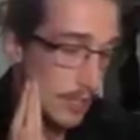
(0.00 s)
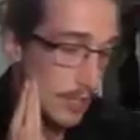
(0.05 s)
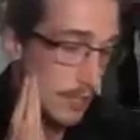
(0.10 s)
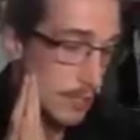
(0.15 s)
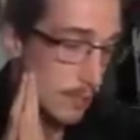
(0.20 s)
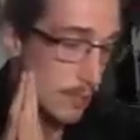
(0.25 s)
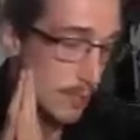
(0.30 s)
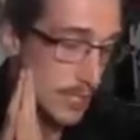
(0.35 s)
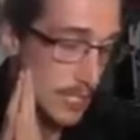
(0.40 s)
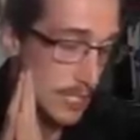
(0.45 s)

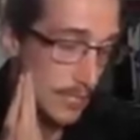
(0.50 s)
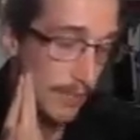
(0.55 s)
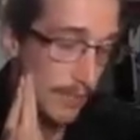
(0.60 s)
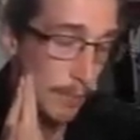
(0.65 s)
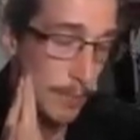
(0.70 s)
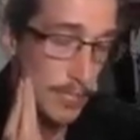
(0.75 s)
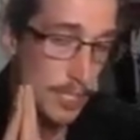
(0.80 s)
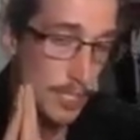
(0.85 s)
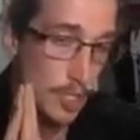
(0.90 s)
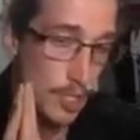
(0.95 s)

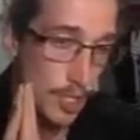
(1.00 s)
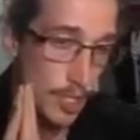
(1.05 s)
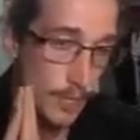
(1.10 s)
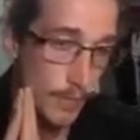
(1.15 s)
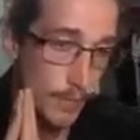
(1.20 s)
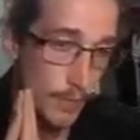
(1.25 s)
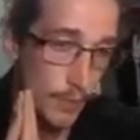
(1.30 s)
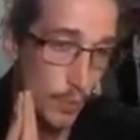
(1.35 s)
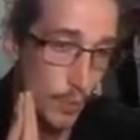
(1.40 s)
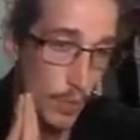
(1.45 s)
specific
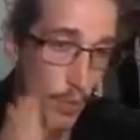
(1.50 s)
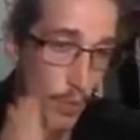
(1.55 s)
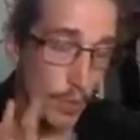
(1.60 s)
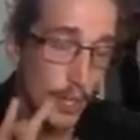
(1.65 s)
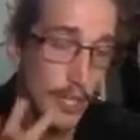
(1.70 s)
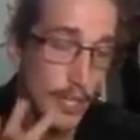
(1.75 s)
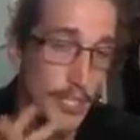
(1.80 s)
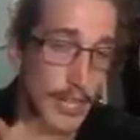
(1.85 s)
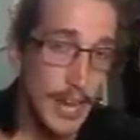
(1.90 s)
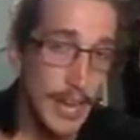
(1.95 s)
position where we're
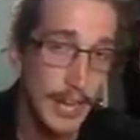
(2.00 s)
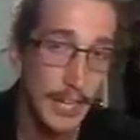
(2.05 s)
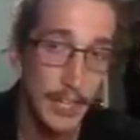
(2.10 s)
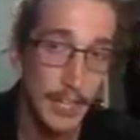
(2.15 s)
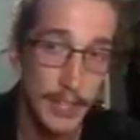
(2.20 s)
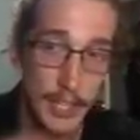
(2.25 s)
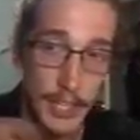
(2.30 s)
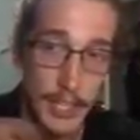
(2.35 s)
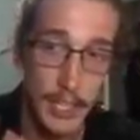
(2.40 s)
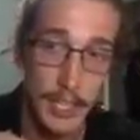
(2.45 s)

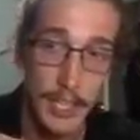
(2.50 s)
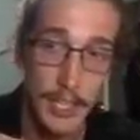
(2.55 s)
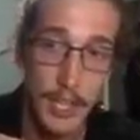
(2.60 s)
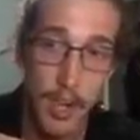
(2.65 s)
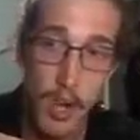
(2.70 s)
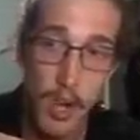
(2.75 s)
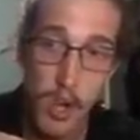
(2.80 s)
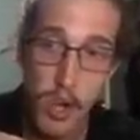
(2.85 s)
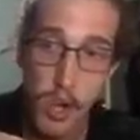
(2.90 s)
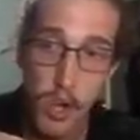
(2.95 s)
attacking the,
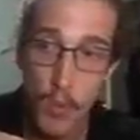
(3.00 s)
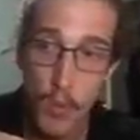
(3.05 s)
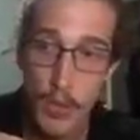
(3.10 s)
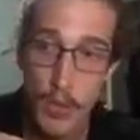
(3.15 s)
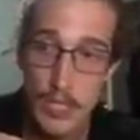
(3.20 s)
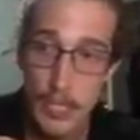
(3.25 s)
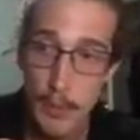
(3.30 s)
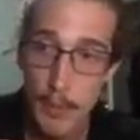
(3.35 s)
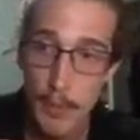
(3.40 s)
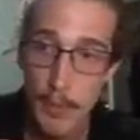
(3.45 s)

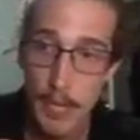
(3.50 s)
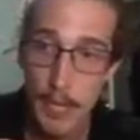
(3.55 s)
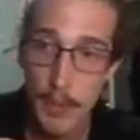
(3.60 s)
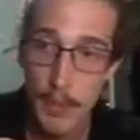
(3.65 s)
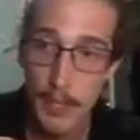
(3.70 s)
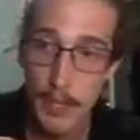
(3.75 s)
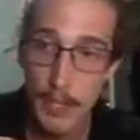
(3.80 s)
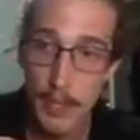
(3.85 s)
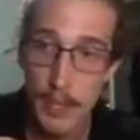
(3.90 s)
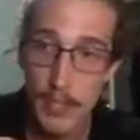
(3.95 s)
let me bring up
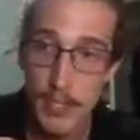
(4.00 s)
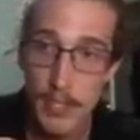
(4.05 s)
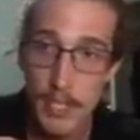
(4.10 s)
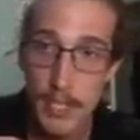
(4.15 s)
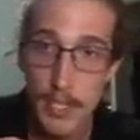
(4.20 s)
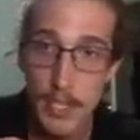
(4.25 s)
my notes.